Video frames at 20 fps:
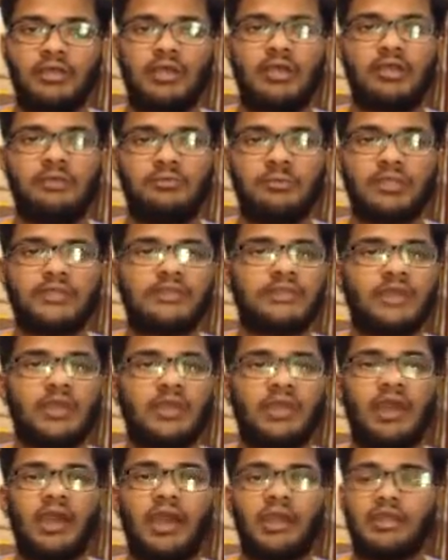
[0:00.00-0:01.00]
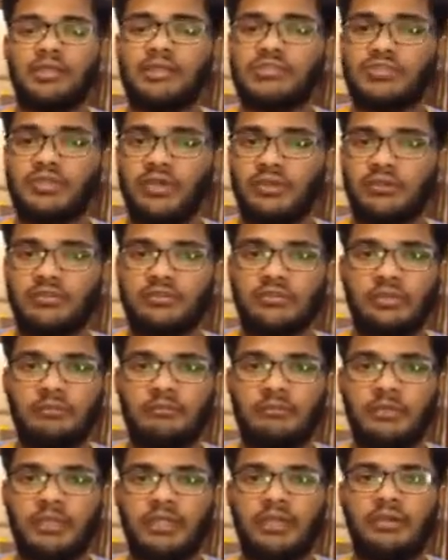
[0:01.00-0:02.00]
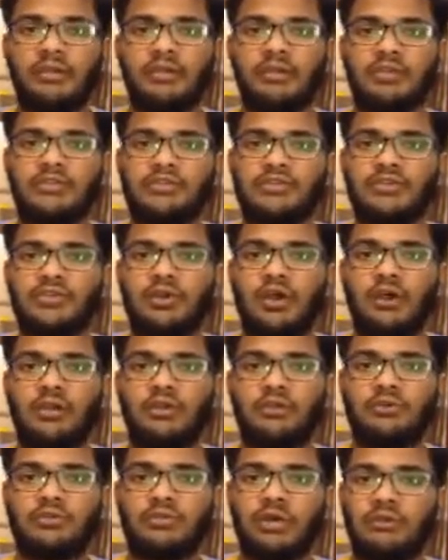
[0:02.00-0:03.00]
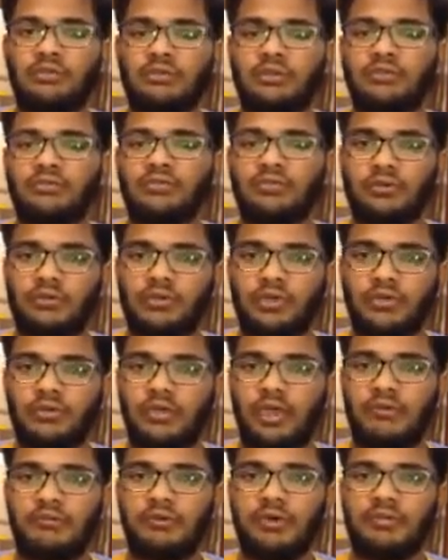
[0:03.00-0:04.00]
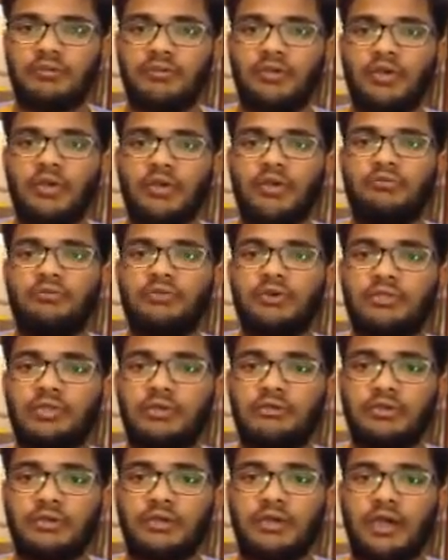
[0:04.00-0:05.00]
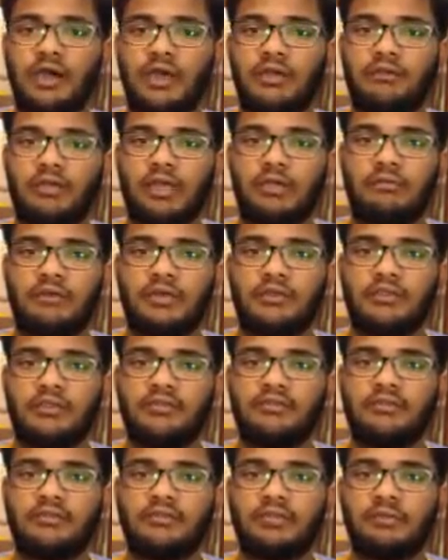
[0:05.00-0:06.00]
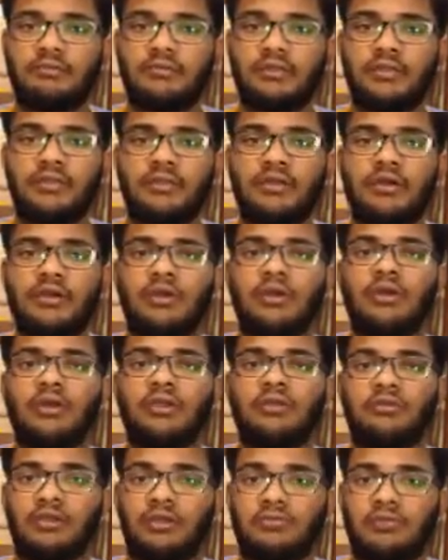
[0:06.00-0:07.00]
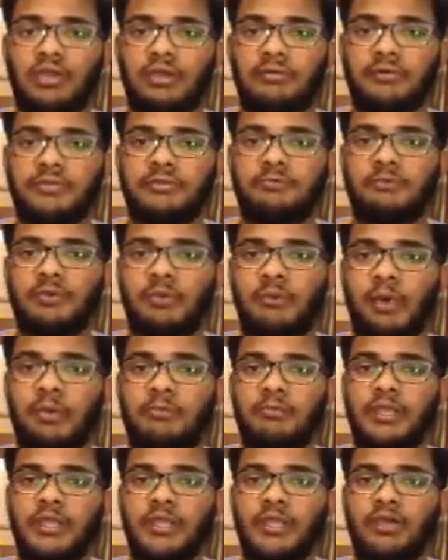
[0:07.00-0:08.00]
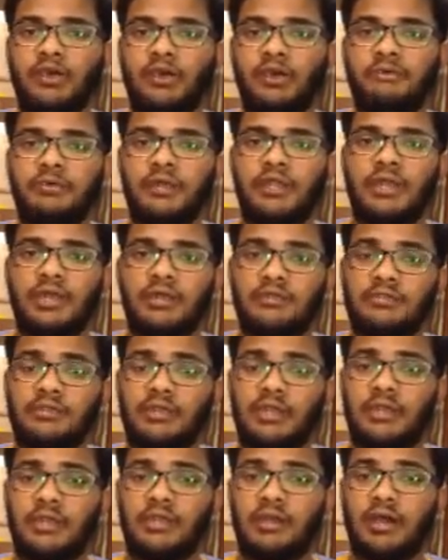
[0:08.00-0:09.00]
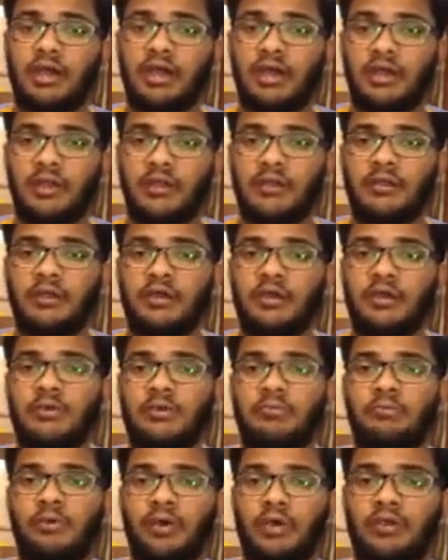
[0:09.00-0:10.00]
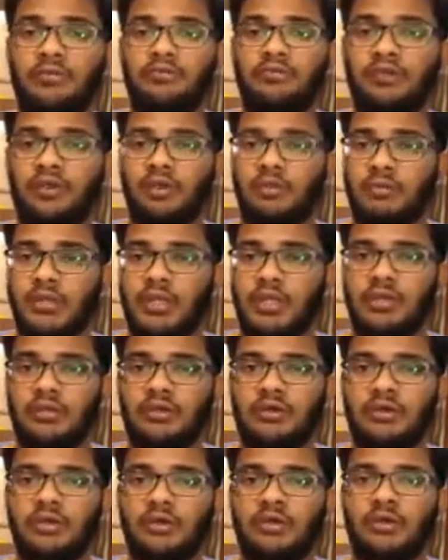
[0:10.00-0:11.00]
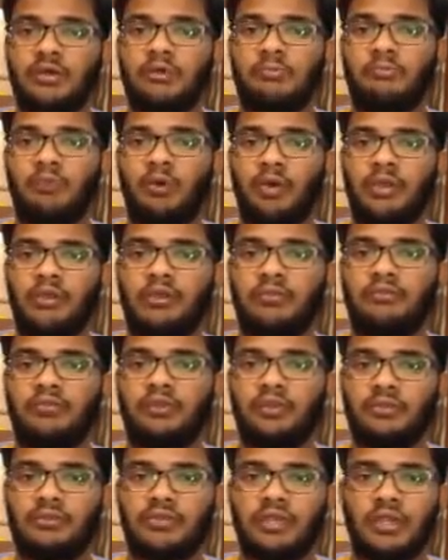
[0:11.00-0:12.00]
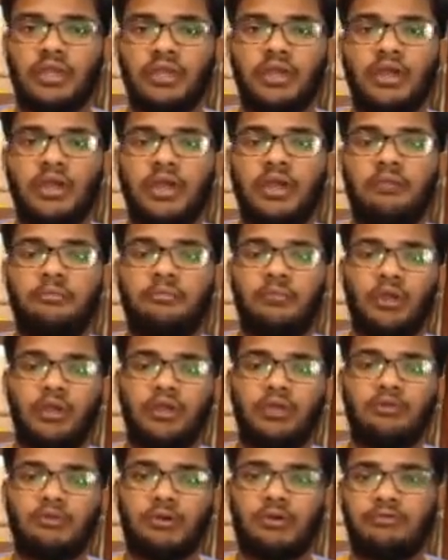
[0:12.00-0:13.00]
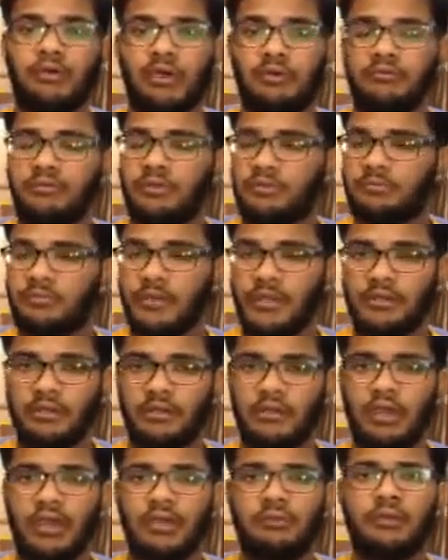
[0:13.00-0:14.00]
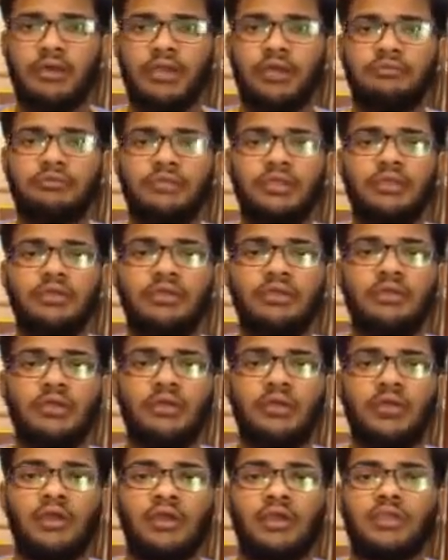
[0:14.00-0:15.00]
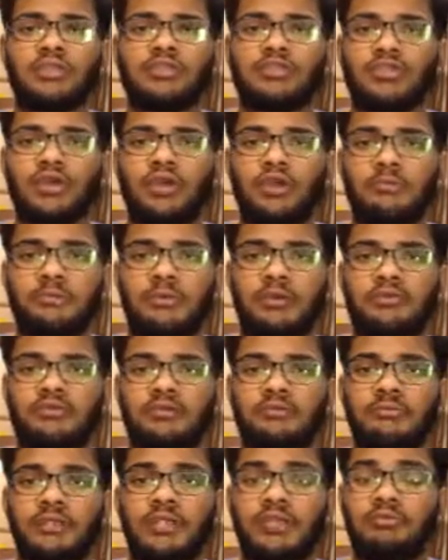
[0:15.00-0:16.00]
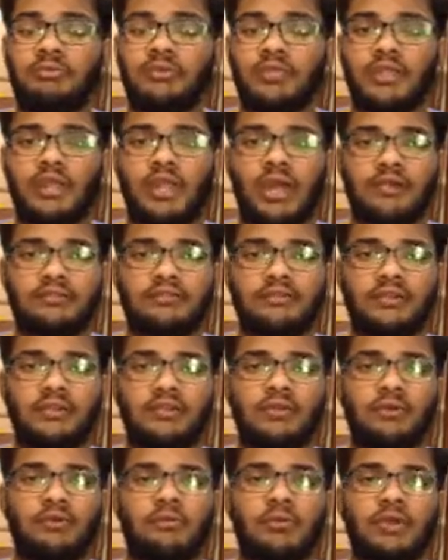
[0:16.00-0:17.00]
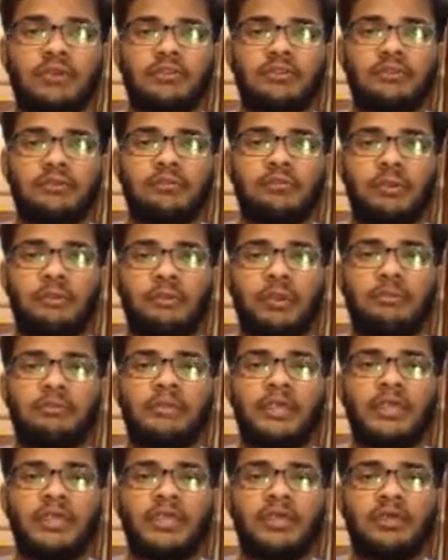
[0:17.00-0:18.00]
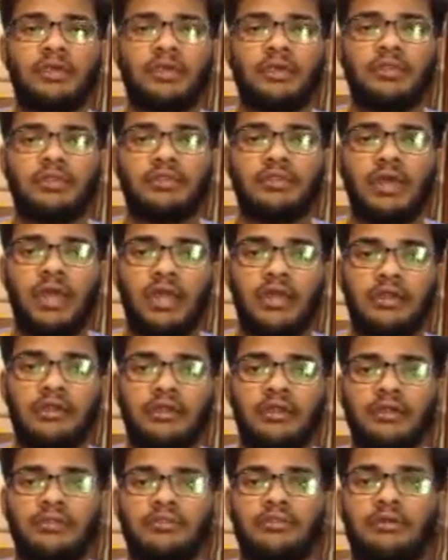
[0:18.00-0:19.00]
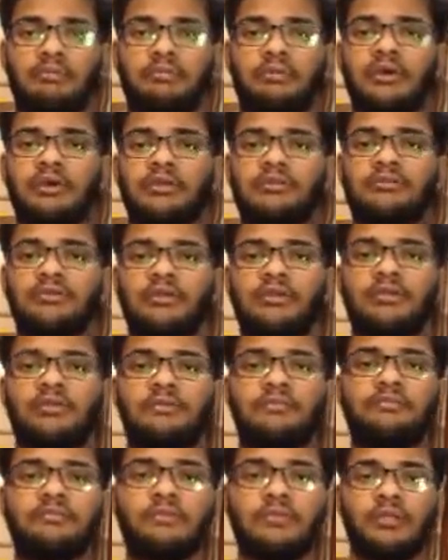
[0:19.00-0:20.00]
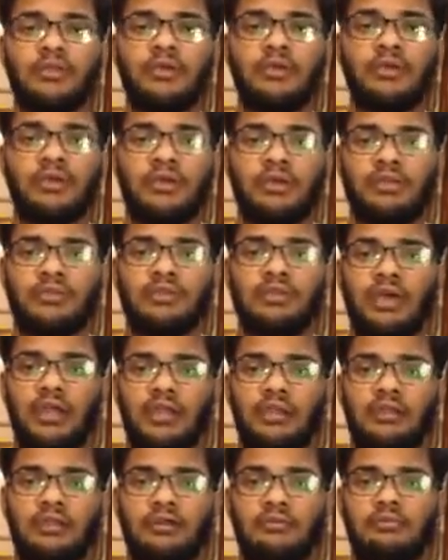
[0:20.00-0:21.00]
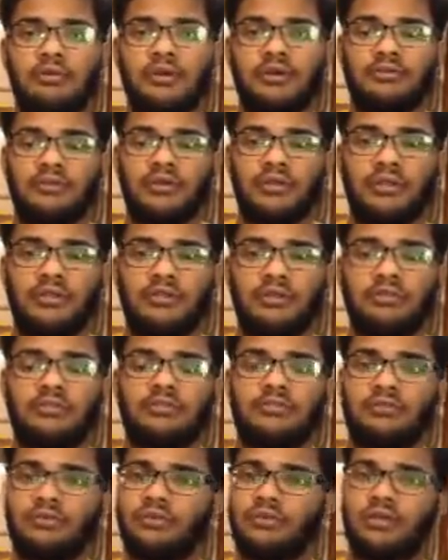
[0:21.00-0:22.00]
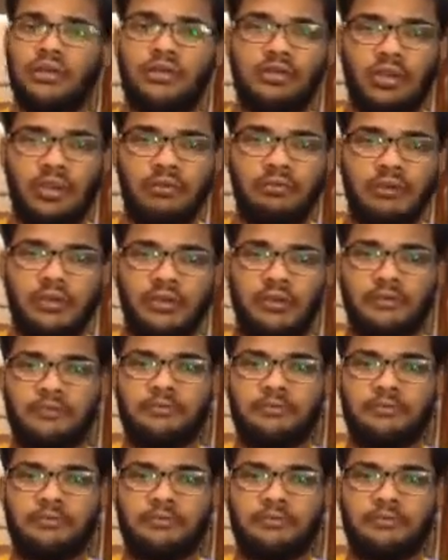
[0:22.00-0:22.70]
in which an insurance company insured 2000 scooter drivers, 4000 car drivers and 6000 truck drivers. Probability of an accident are 0.01, 0.03 and 0.15 respectively. One of the insured person meets with an accident. What is the probability that the person is a scooter driver?